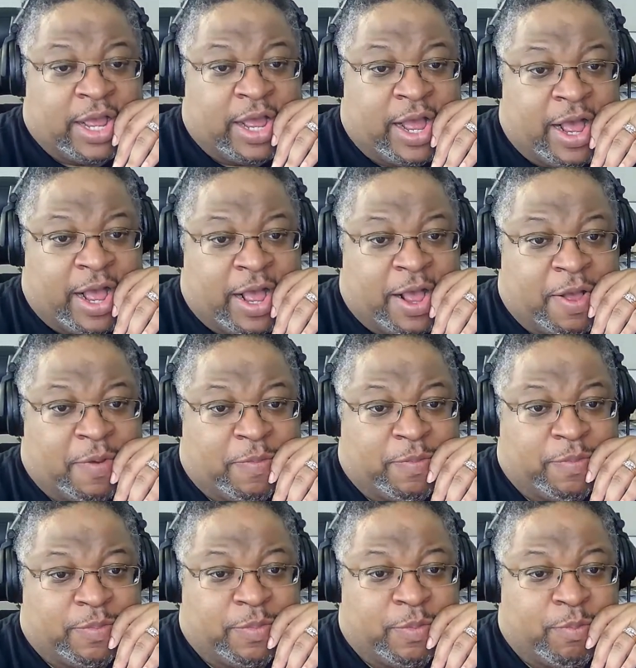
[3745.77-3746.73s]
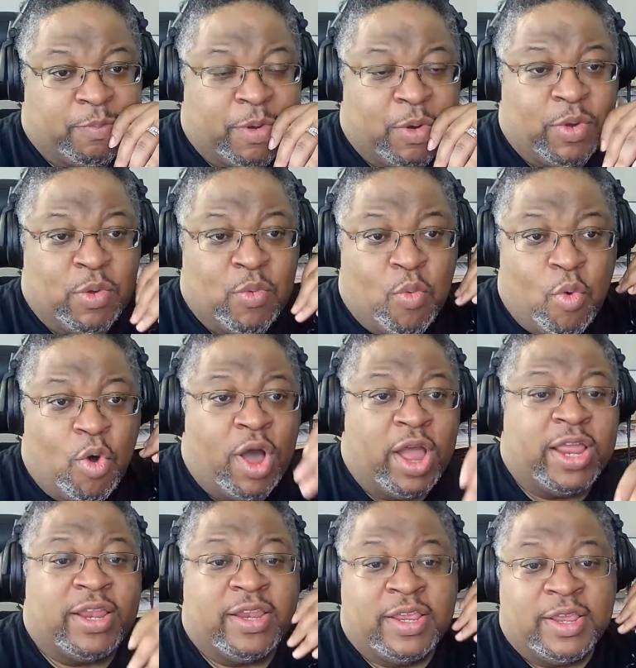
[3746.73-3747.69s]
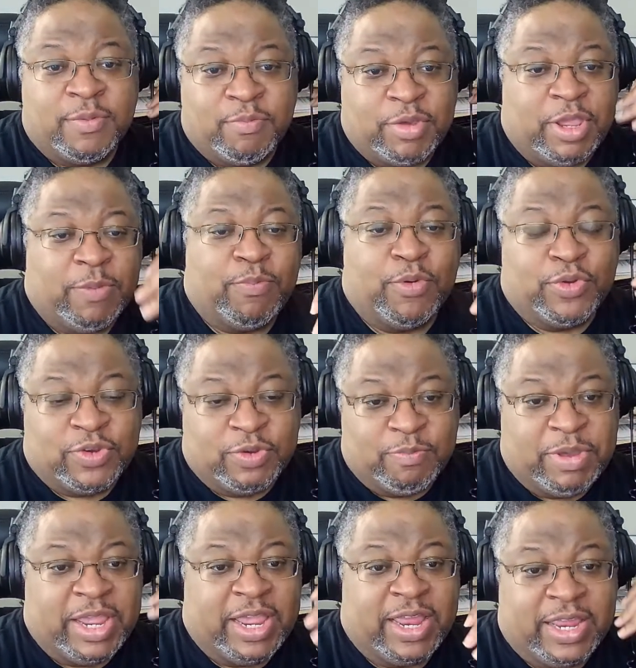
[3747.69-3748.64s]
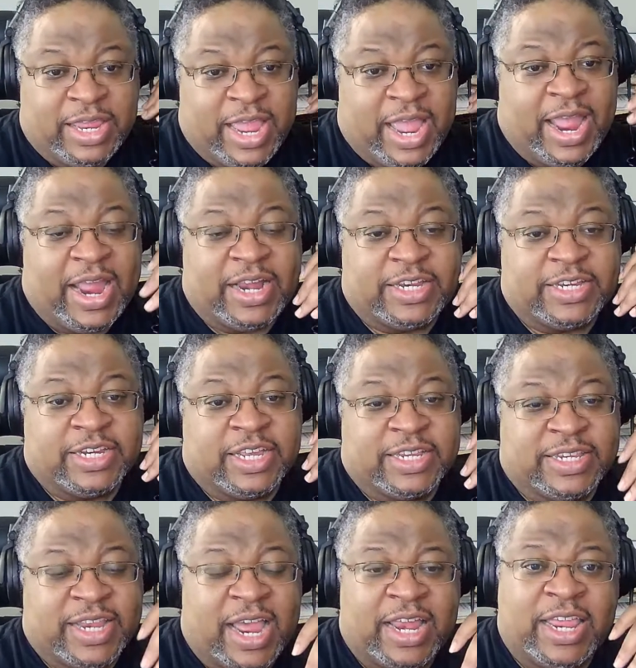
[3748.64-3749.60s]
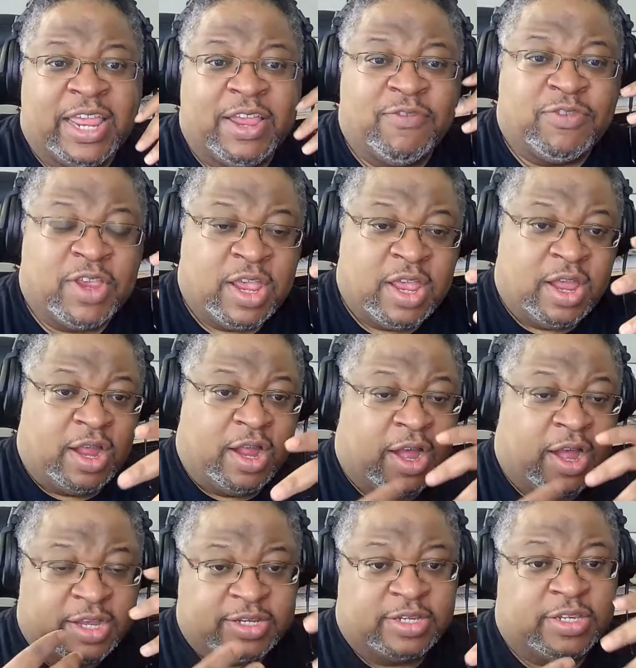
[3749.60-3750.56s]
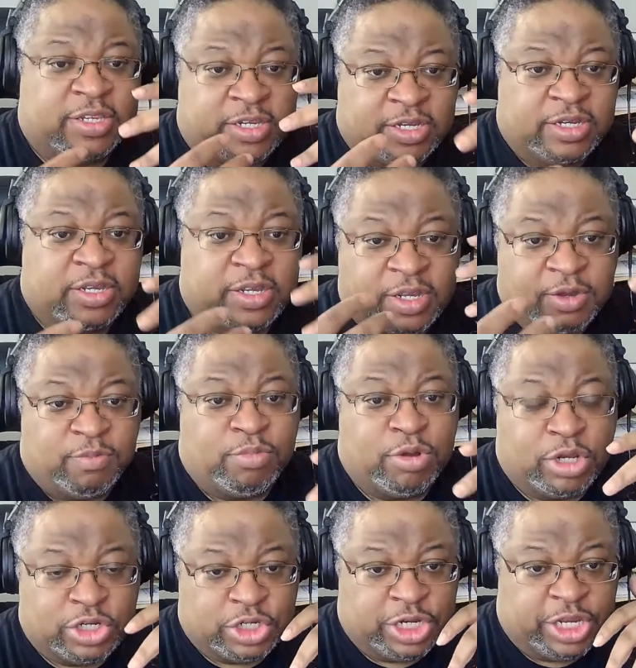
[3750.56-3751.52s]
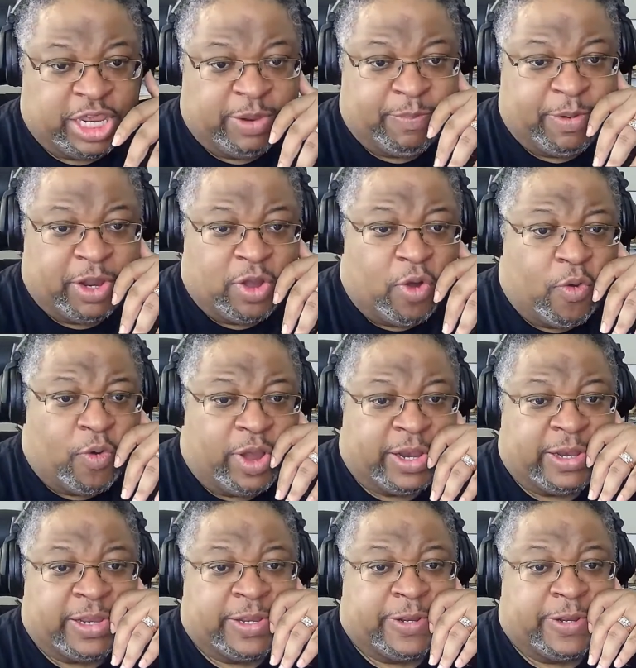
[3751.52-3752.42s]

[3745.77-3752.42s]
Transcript: Um, but we want people to be engaged because that gives us the push to keep it going.